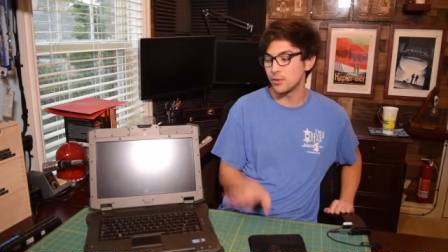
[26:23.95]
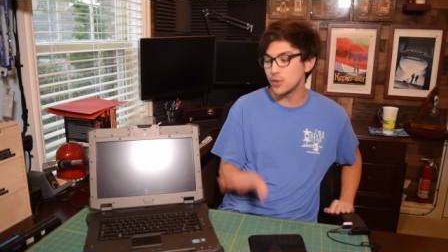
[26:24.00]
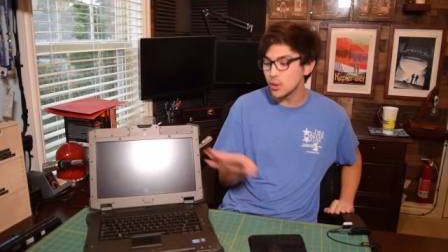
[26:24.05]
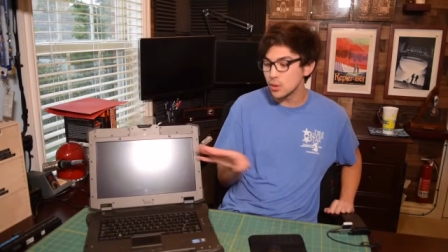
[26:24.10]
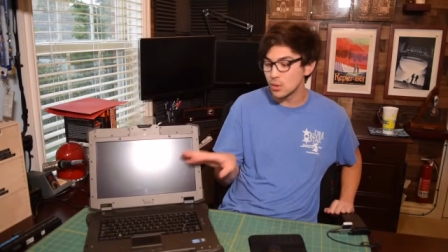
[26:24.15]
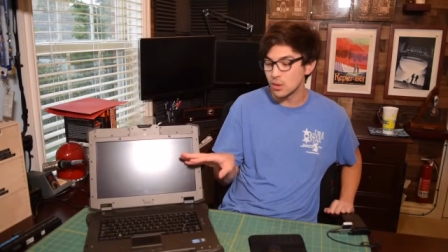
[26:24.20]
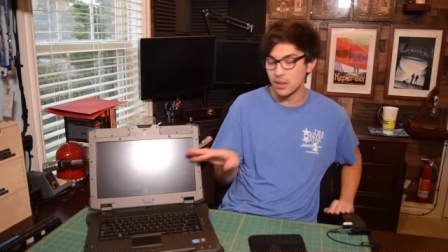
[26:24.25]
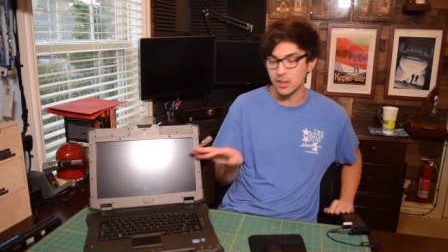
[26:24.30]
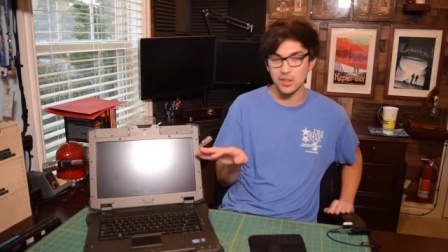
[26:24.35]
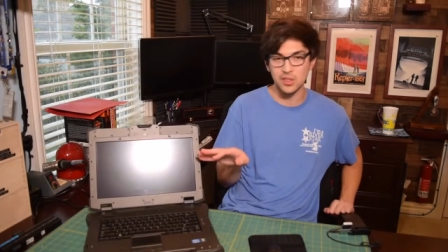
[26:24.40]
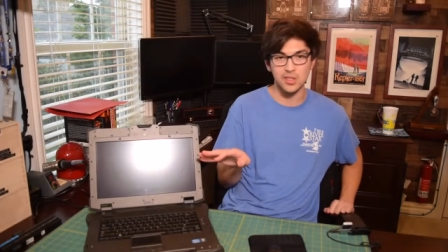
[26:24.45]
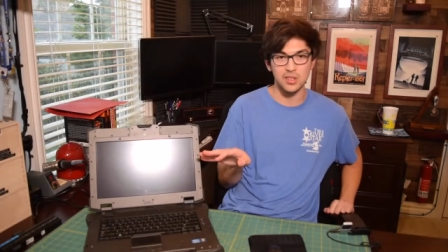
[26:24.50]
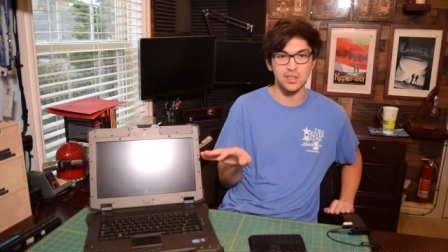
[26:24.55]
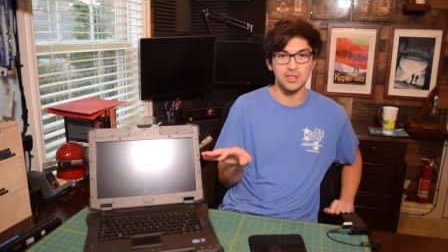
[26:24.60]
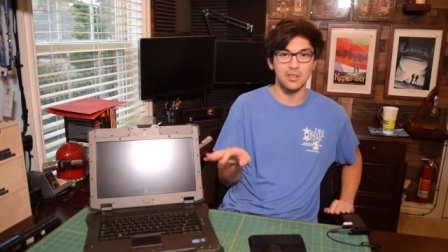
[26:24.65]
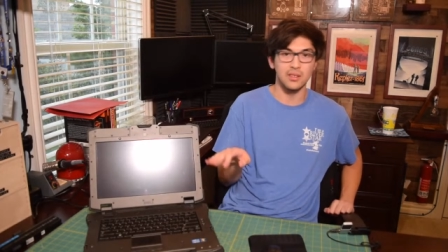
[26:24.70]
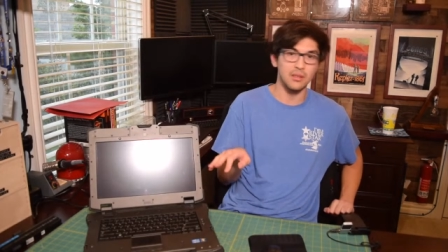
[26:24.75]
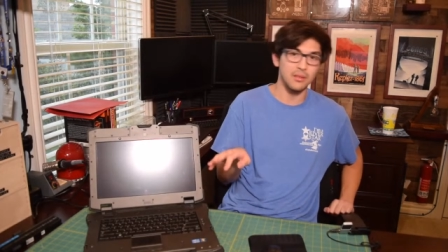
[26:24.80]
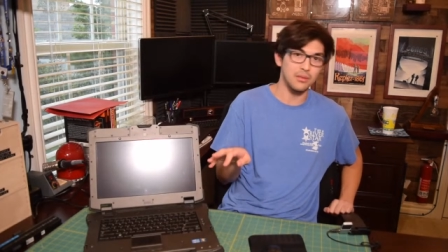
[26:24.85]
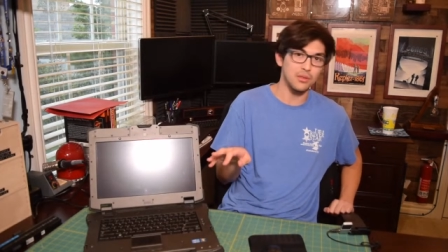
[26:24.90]
view this
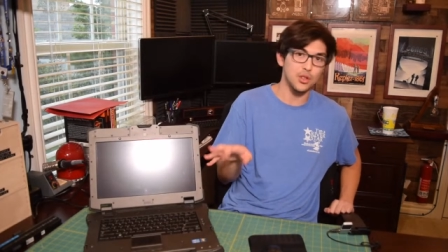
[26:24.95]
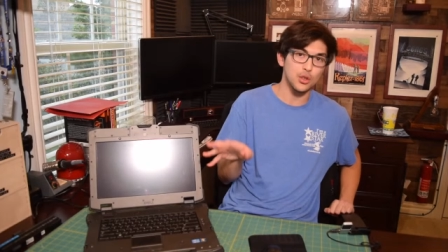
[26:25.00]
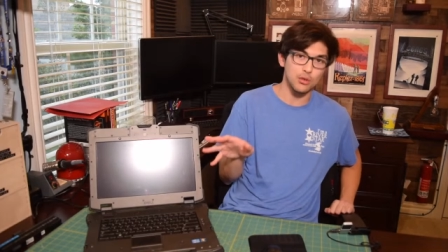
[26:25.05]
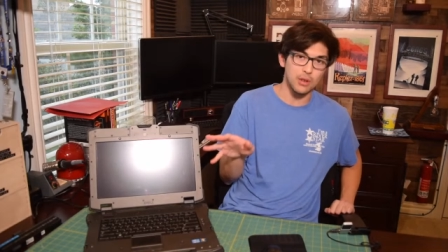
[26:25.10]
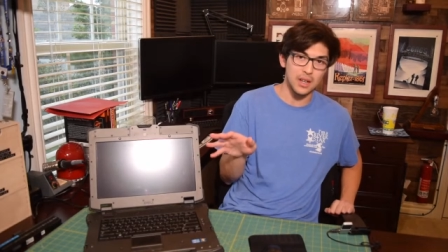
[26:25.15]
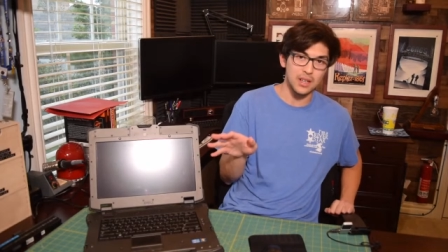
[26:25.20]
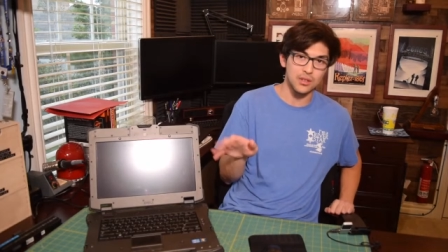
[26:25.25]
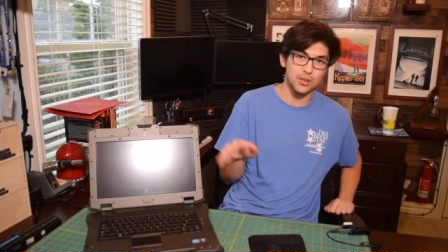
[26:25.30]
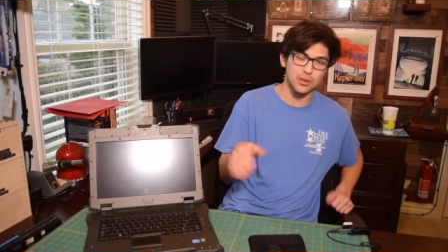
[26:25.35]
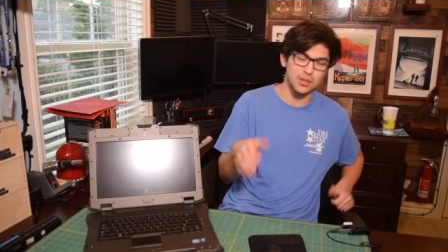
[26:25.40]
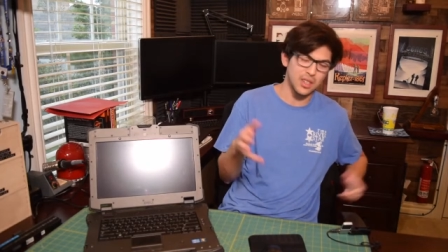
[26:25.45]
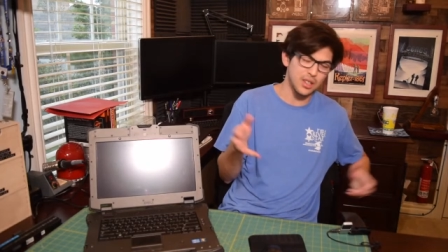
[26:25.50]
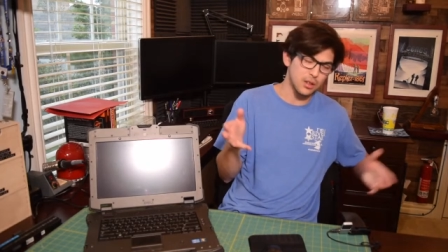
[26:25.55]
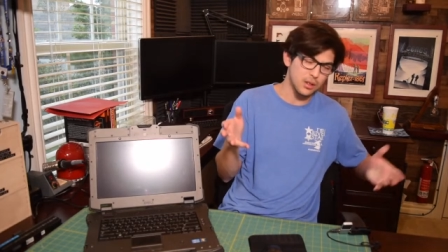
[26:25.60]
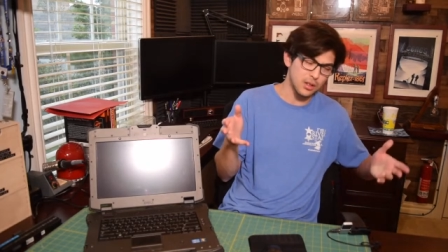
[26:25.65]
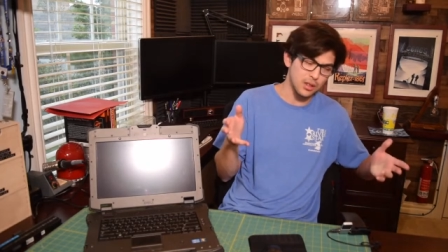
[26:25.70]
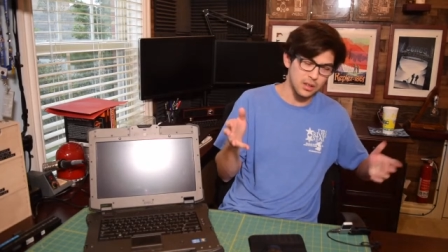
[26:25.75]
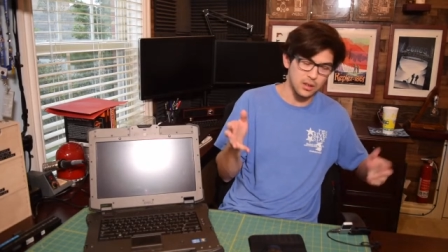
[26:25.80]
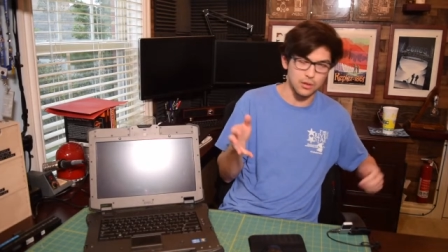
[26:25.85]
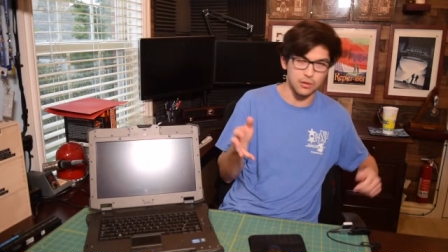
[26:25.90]
in direct or
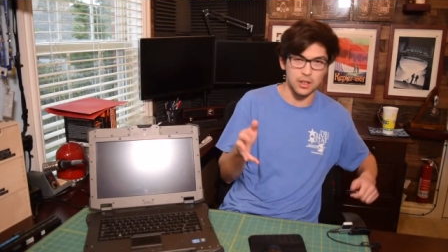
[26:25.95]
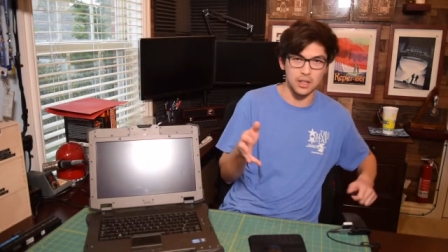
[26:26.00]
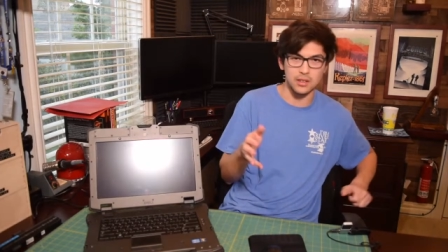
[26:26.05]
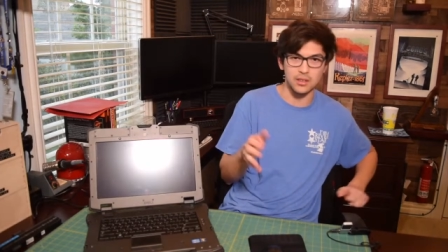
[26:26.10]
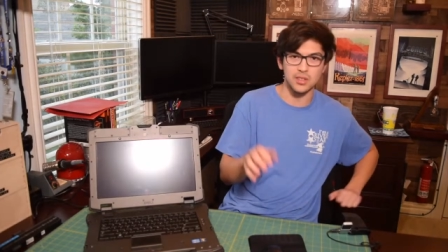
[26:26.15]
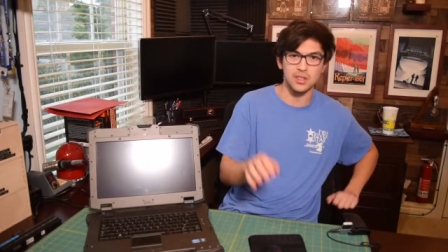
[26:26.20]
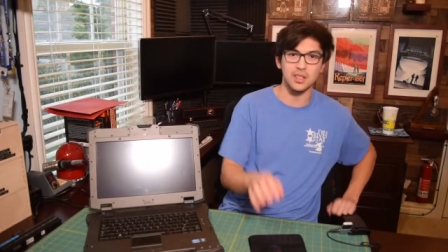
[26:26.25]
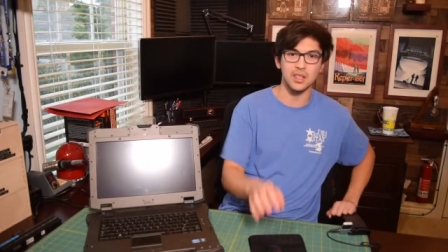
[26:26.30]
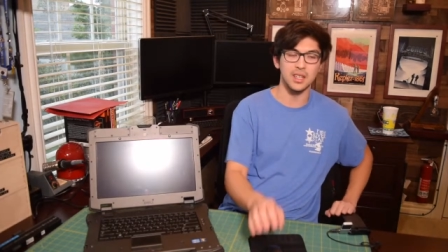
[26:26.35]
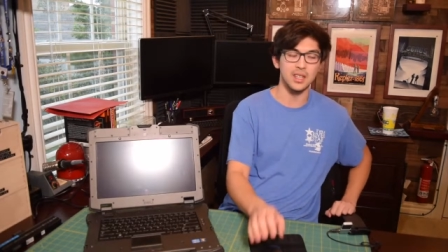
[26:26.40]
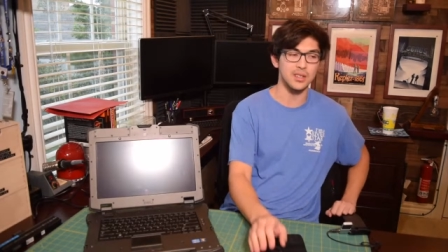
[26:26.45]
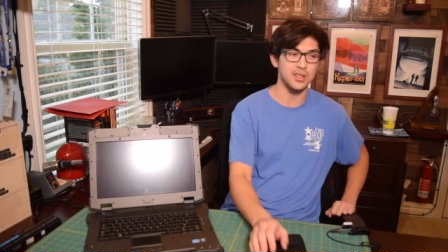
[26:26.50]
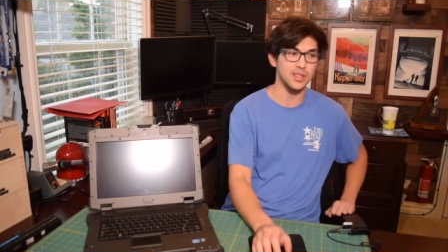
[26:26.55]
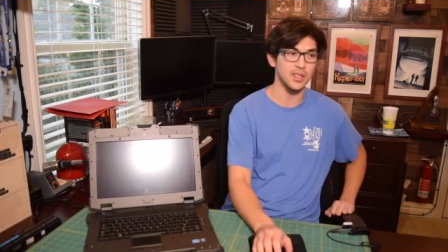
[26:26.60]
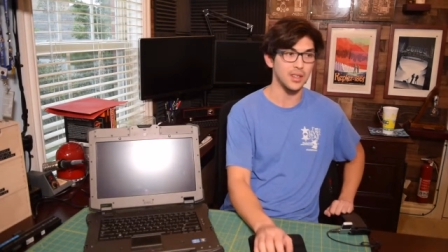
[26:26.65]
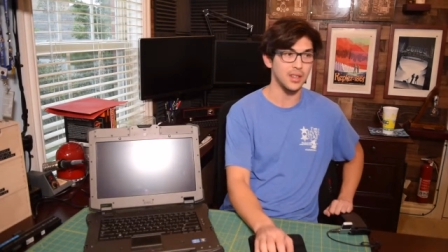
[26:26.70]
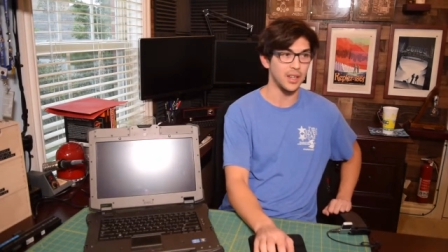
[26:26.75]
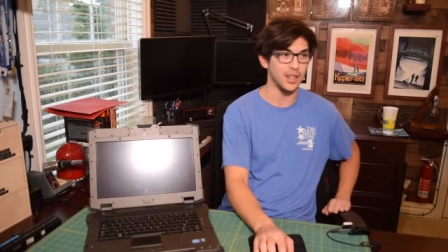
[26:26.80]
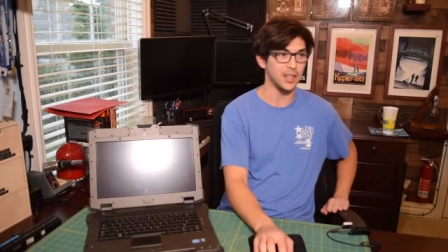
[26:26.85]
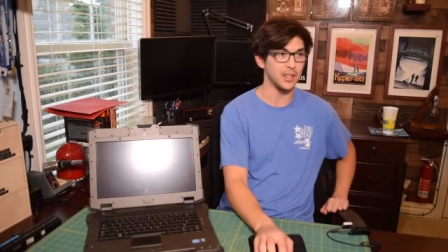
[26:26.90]
nearly direct uh,
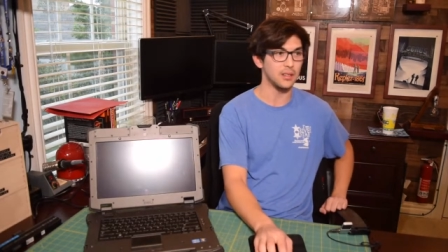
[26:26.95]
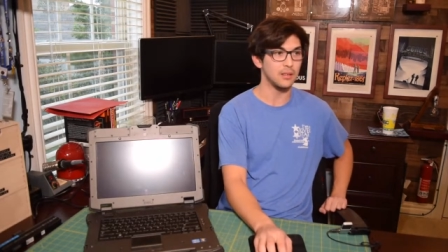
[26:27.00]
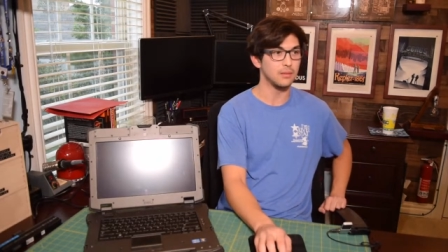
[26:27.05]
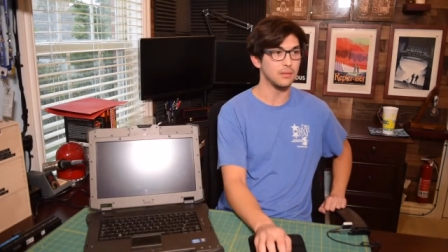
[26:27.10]
sunlight.